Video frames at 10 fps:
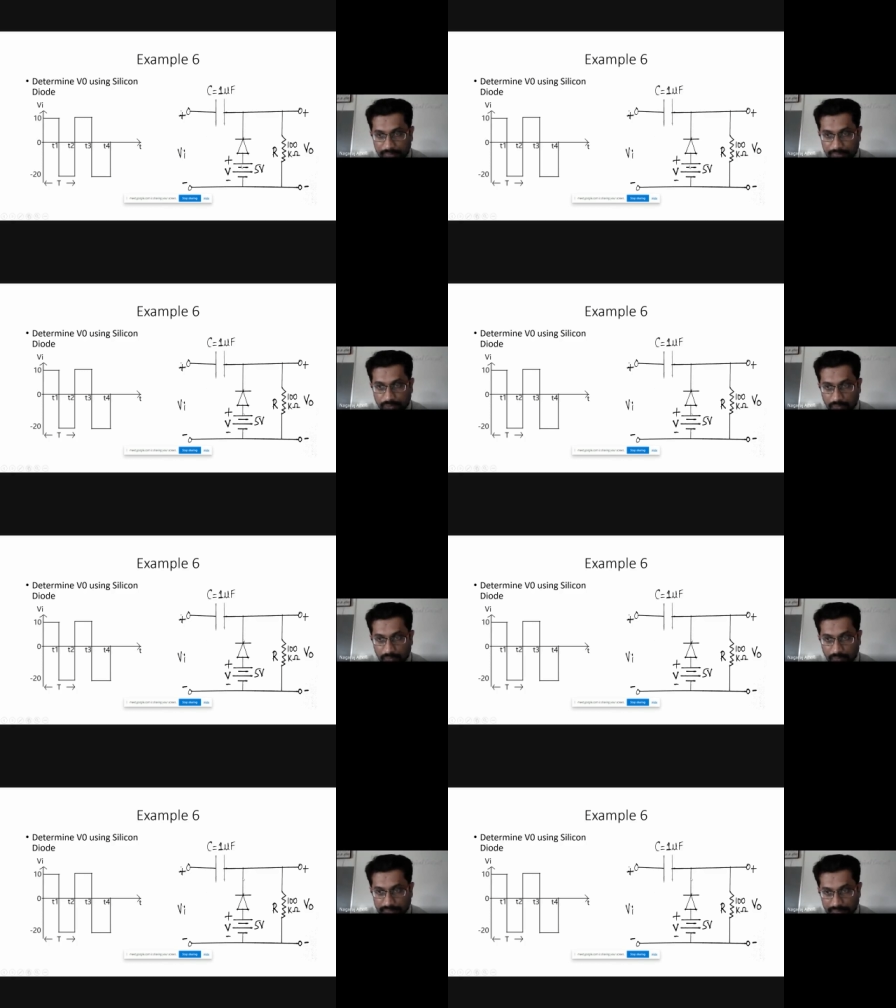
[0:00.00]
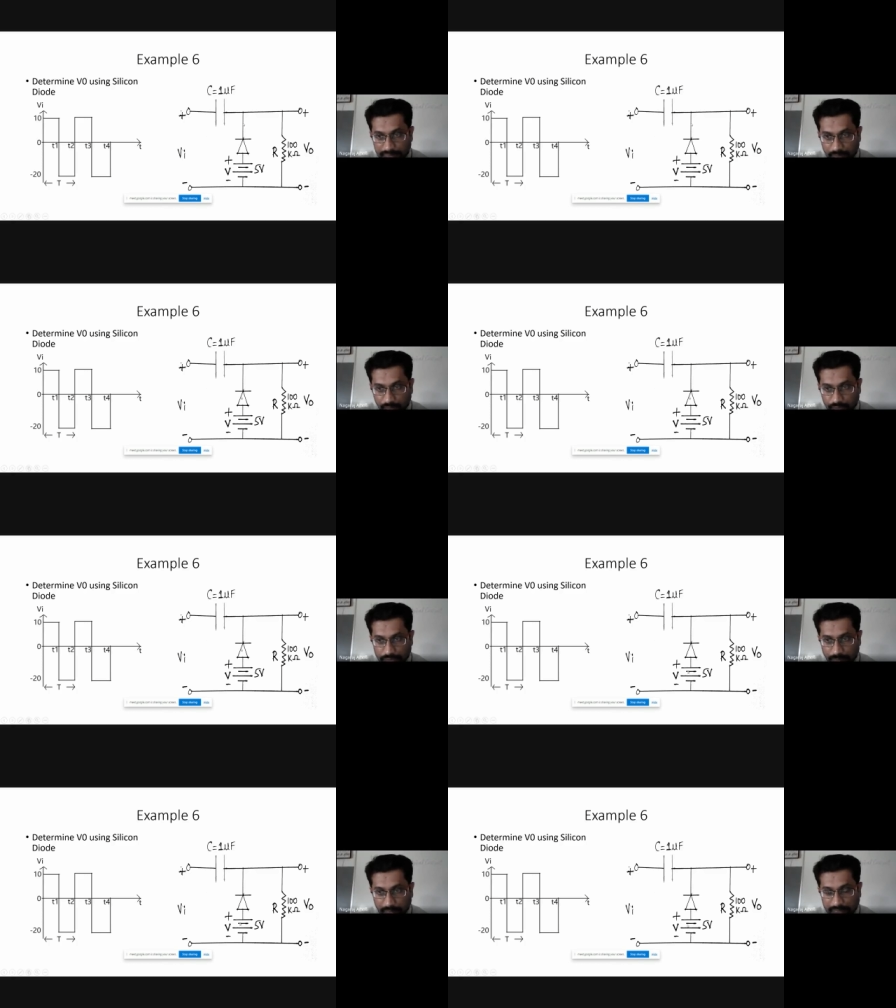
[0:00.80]
yes or no it is a
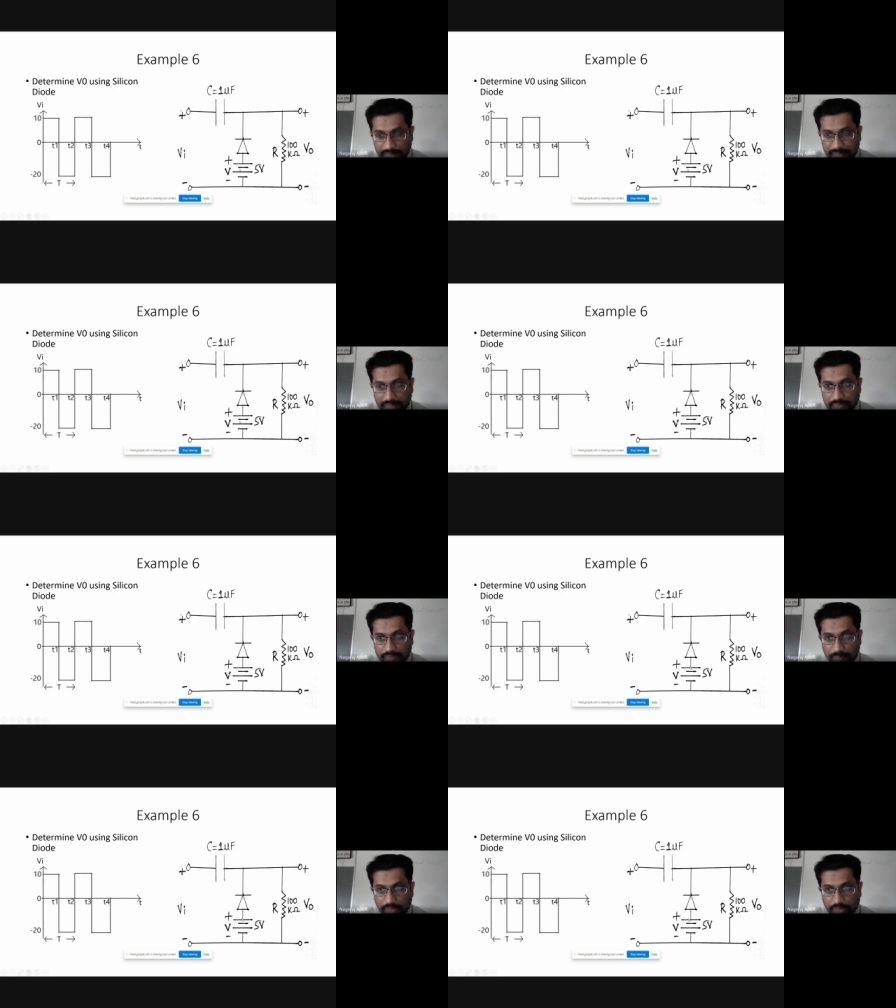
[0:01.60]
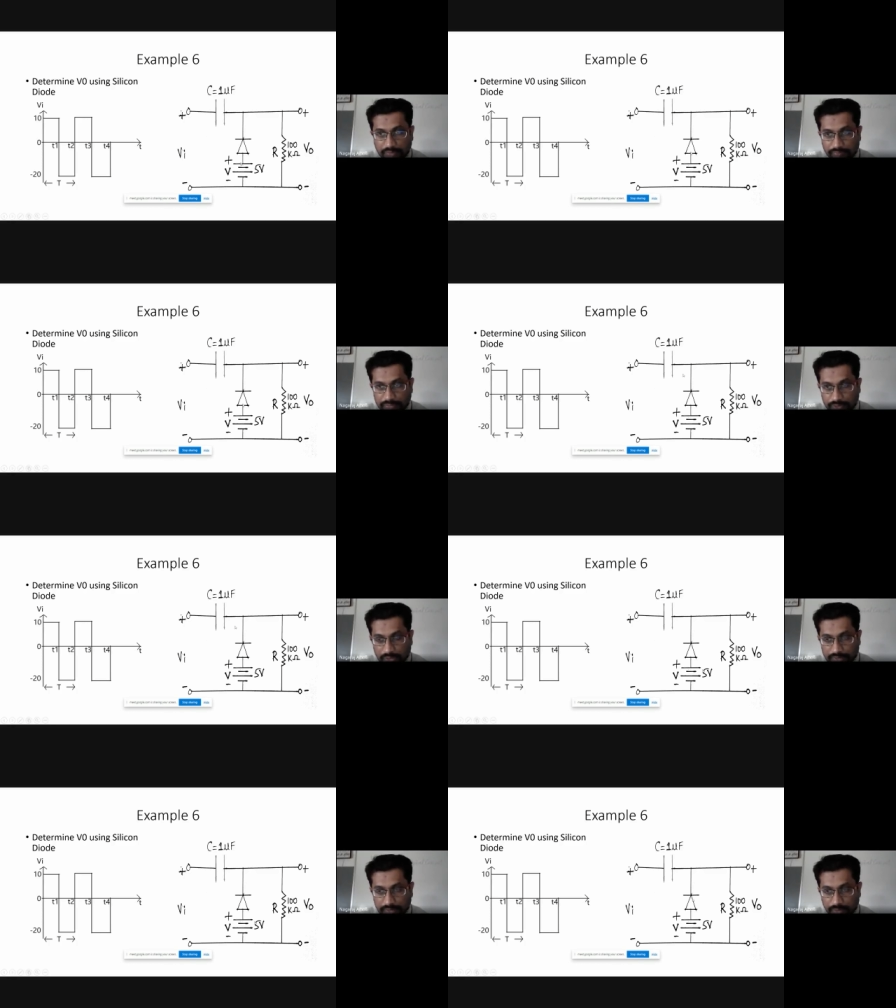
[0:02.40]
closed path so because of this
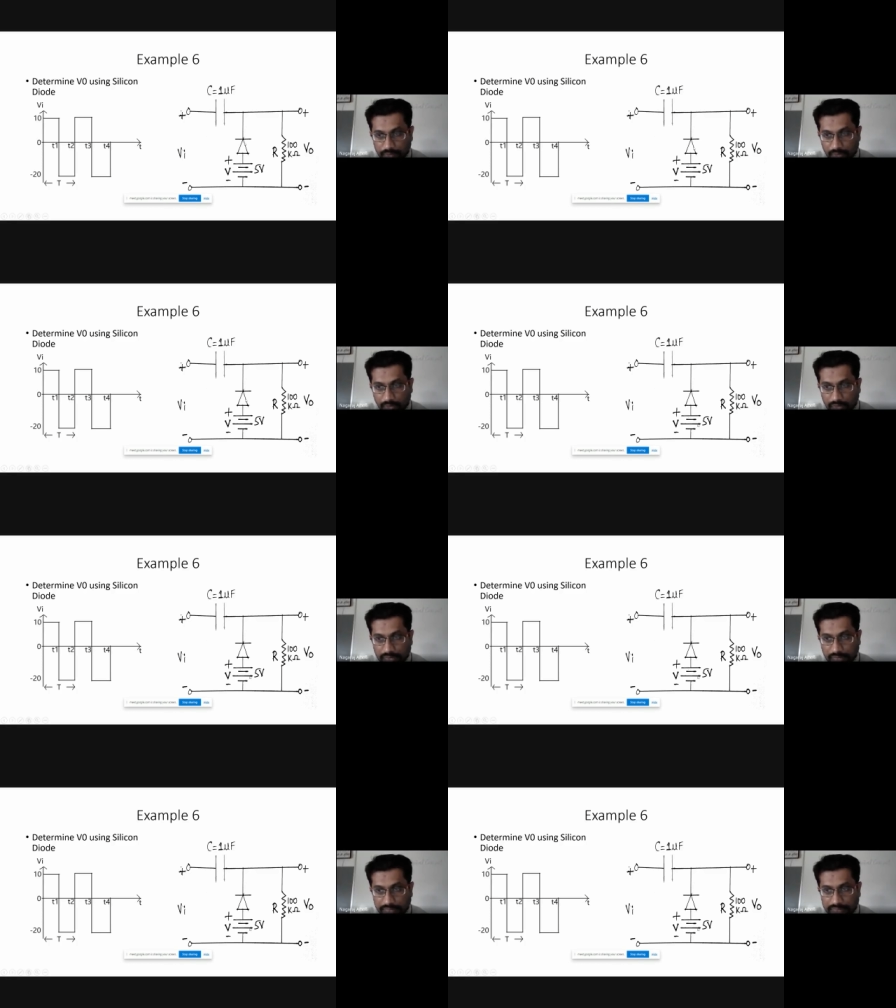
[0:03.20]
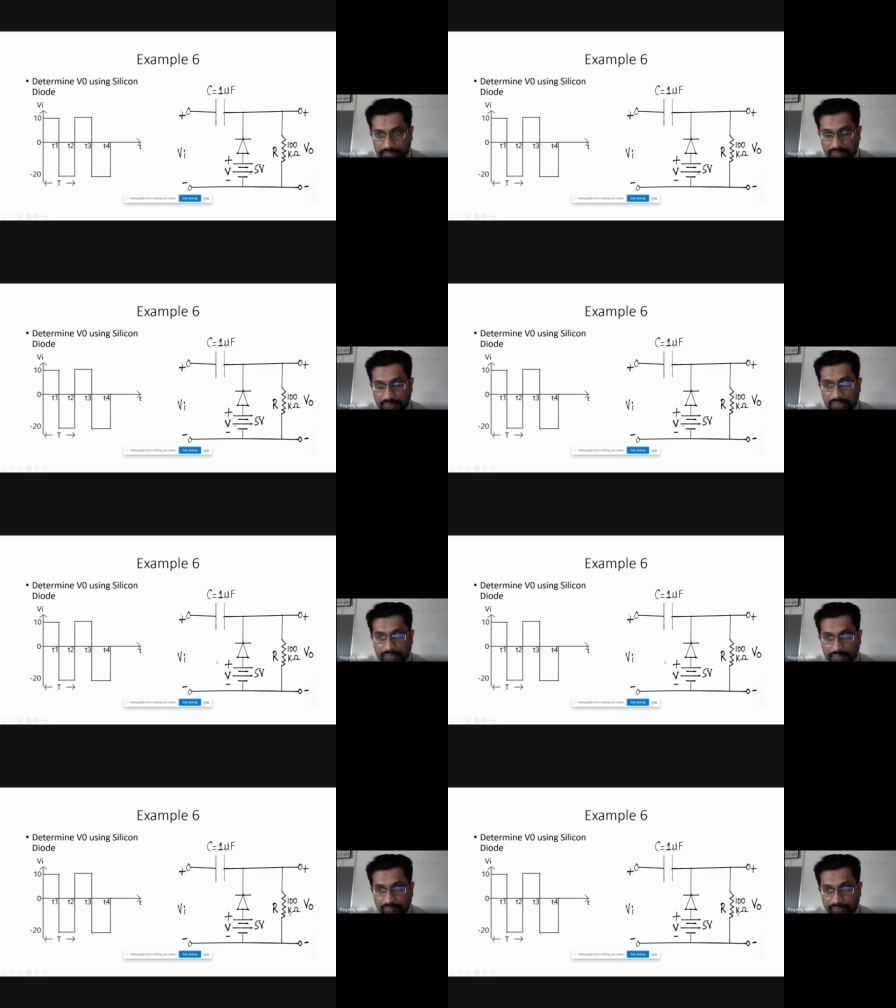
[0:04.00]
short circuit or on condition
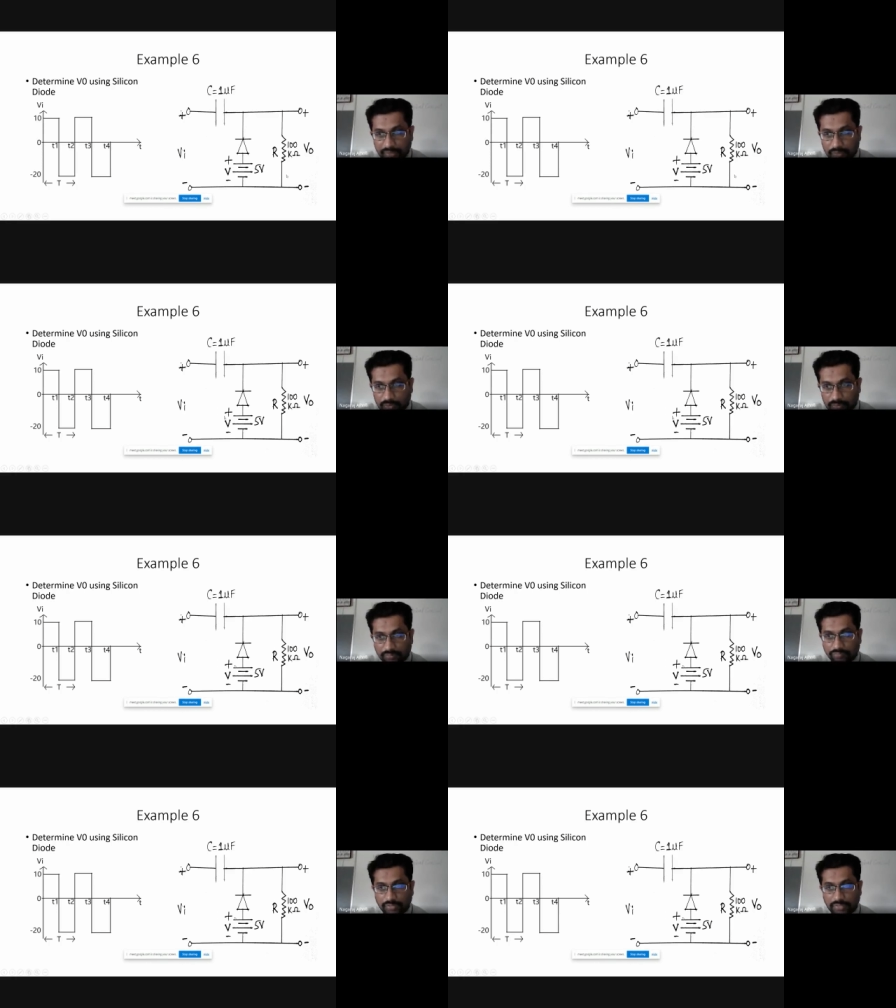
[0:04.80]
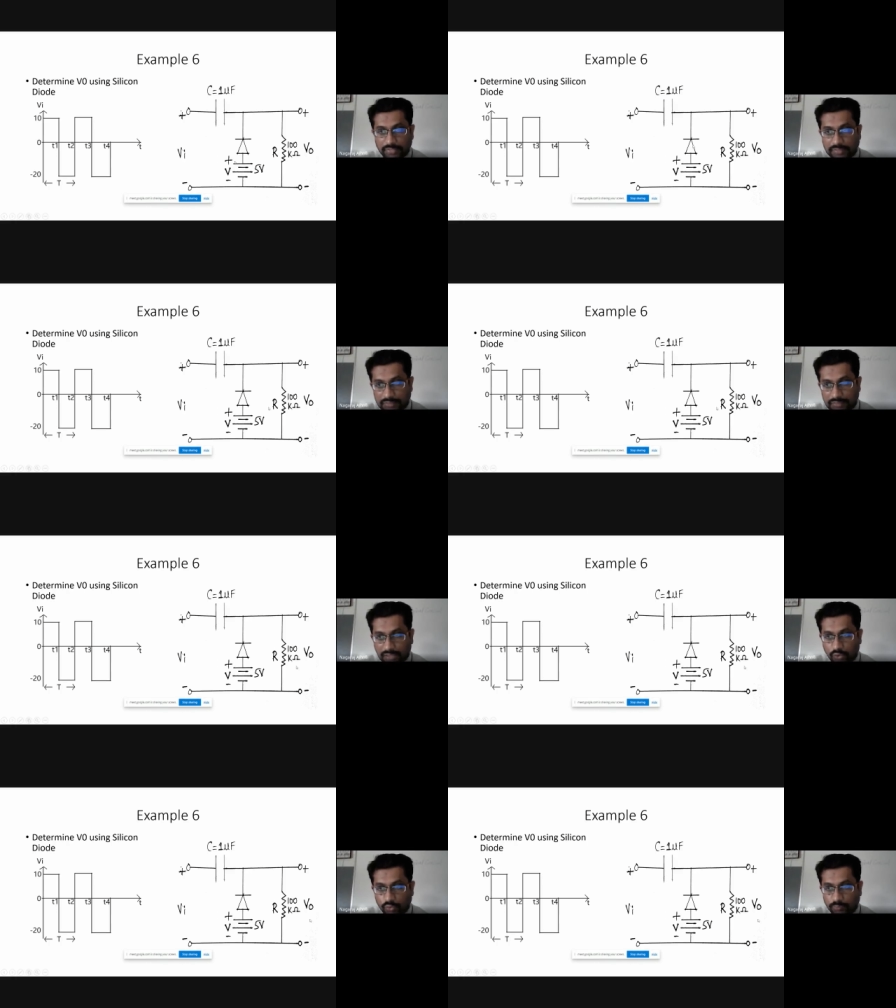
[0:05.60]
then we have to find the
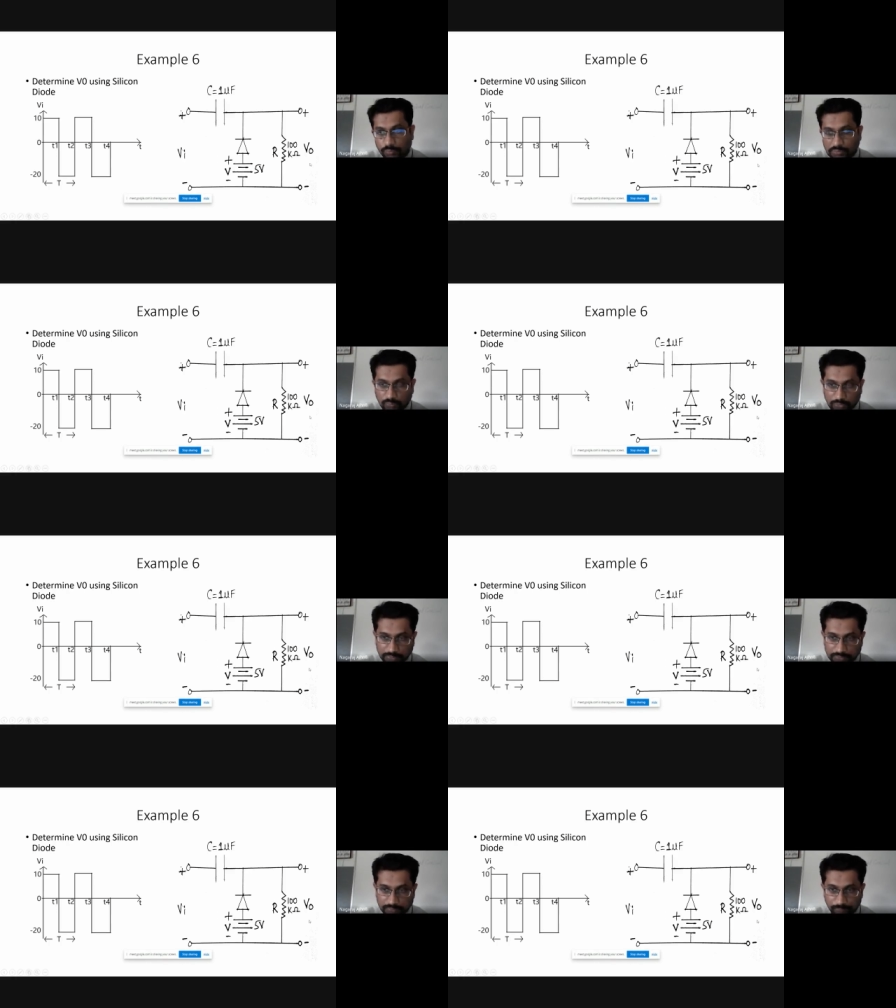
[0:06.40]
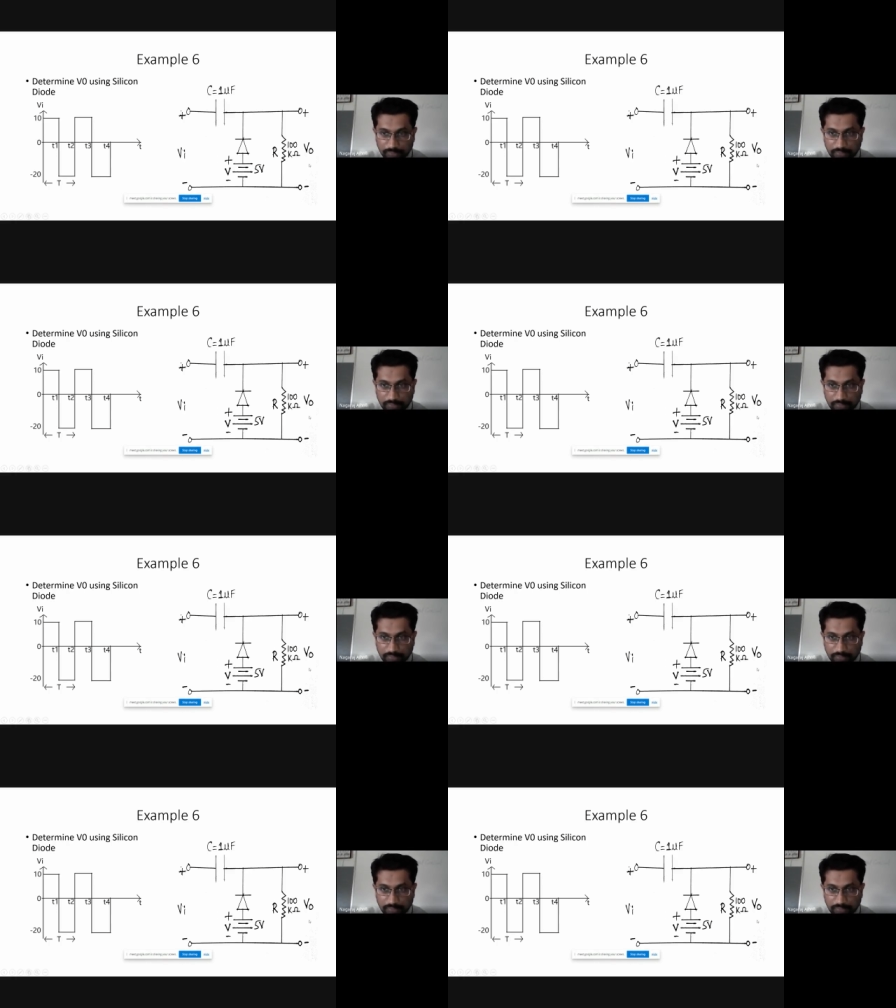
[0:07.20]
output voltage